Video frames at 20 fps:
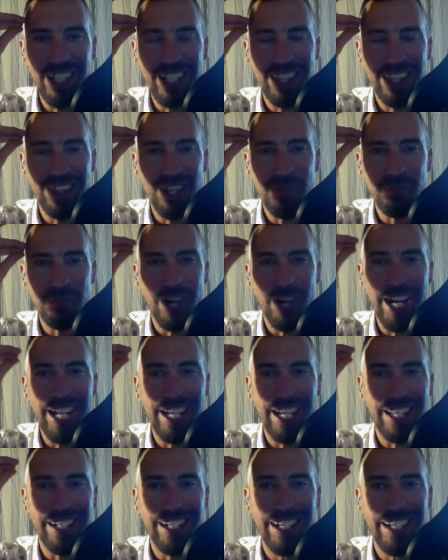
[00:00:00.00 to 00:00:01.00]
in their
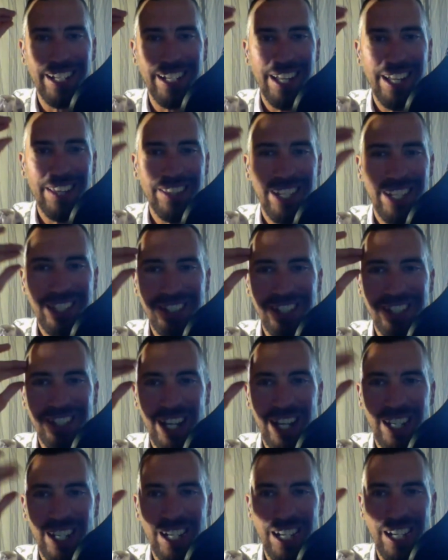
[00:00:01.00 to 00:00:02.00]
brain that's
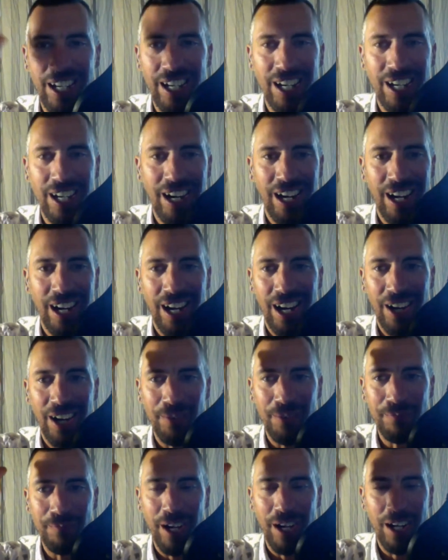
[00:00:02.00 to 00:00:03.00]
like,
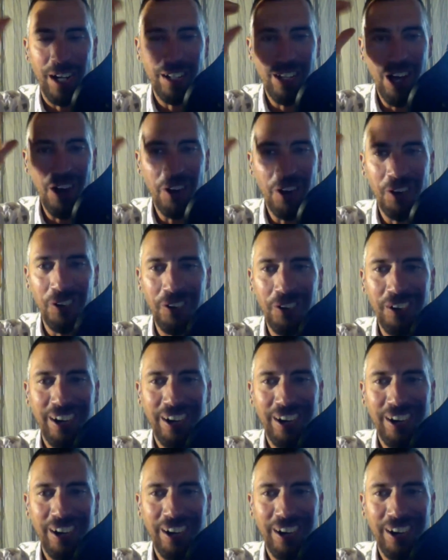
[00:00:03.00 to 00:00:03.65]
hello,